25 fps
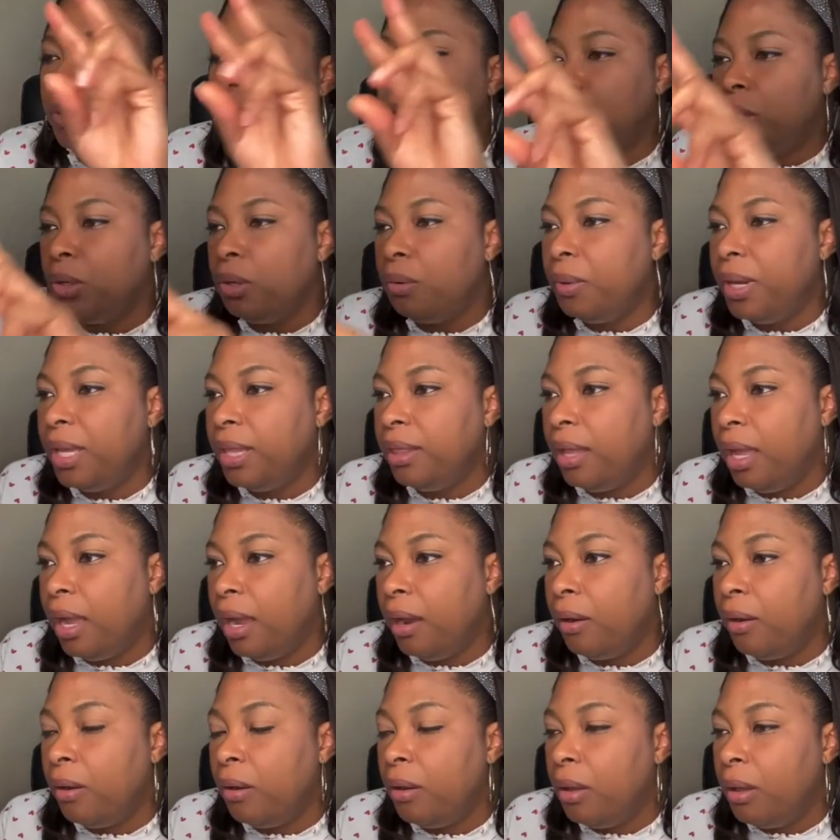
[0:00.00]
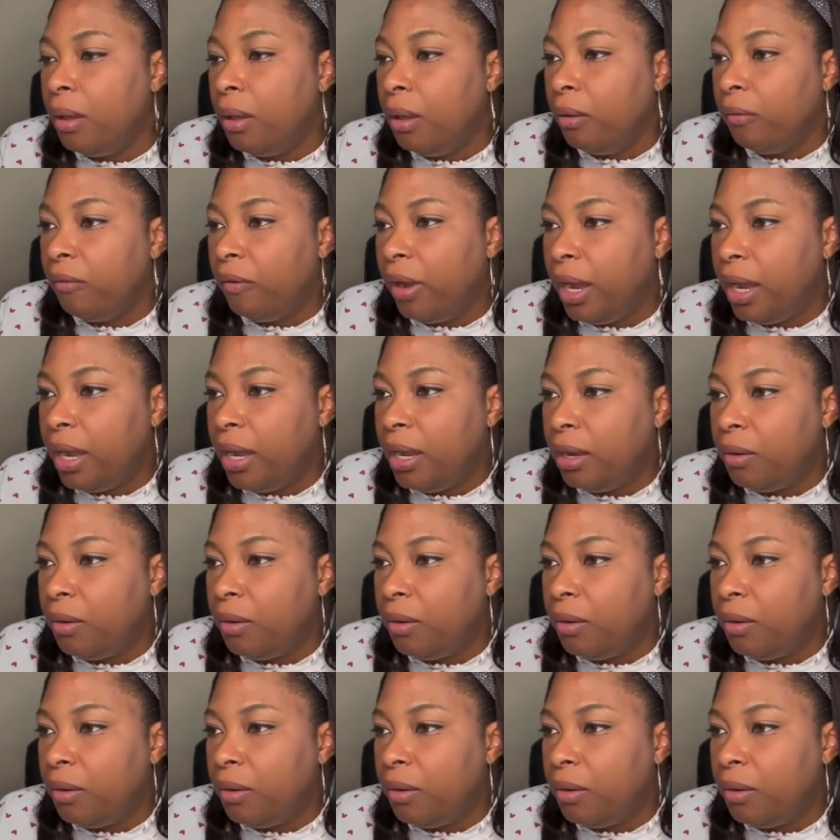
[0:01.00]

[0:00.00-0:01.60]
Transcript: two in there. Right?